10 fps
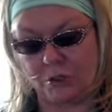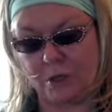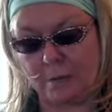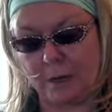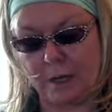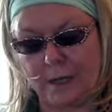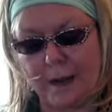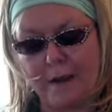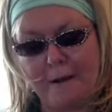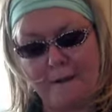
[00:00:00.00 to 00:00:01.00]
some kind of thing,
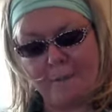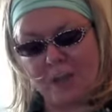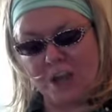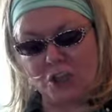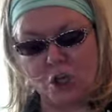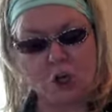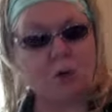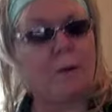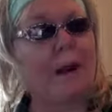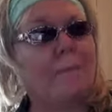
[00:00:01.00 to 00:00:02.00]
and took
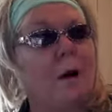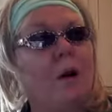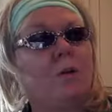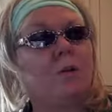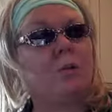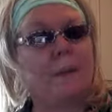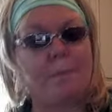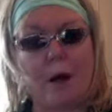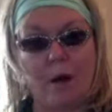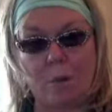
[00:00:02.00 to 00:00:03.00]
Grandma and
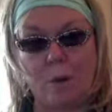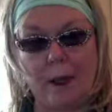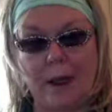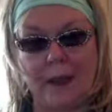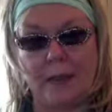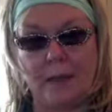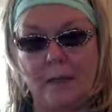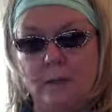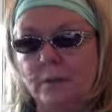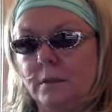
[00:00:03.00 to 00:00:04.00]
Grandpa away.
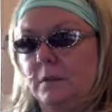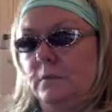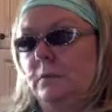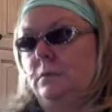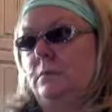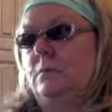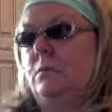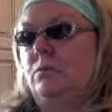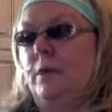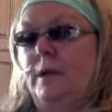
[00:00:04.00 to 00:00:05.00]

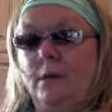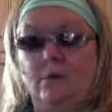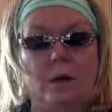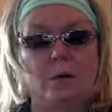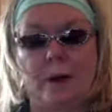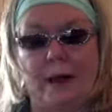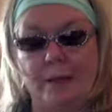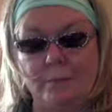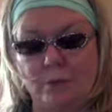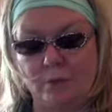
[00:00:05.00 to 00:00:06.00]
We don't know what
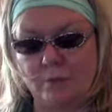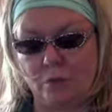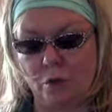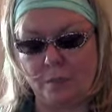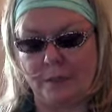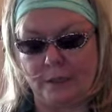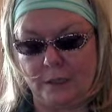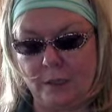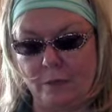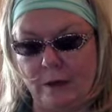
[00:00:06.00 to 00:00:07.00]
happened to them. Nobody
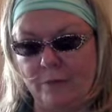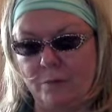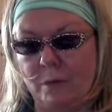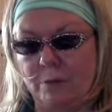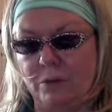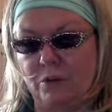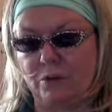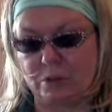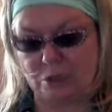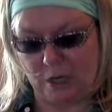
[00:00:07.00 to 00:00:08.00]
knew. Everybody
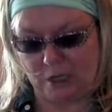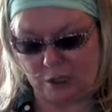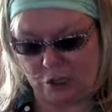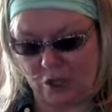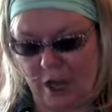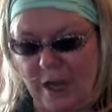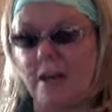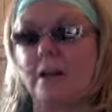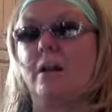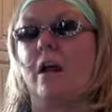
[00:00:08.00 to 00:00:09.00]
was just a
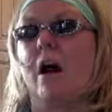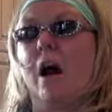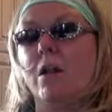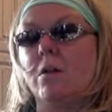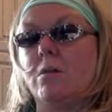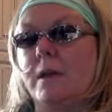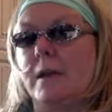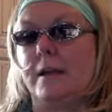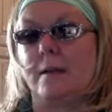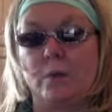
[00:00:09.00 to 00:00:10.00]
shaking and a
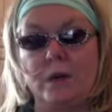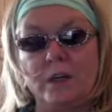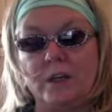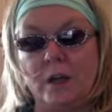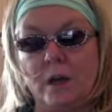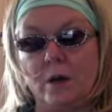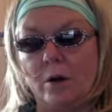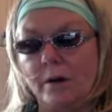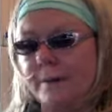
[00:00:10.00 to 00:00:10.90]
hollering, and we didn't know.